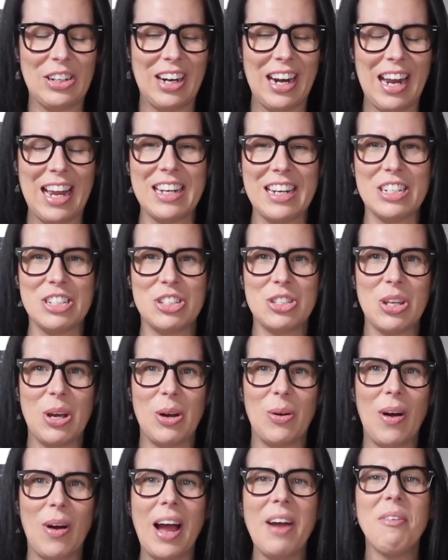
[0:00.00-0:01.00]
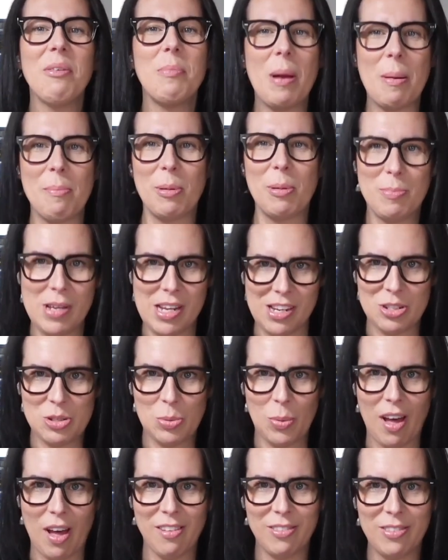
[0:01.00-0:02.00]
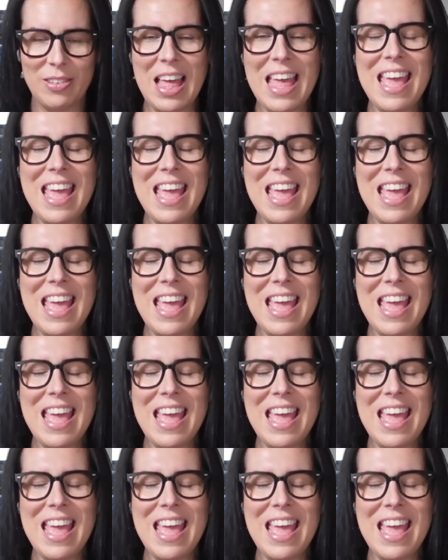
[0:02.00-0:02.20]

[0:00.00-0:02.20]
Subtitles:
And so I remember being 12.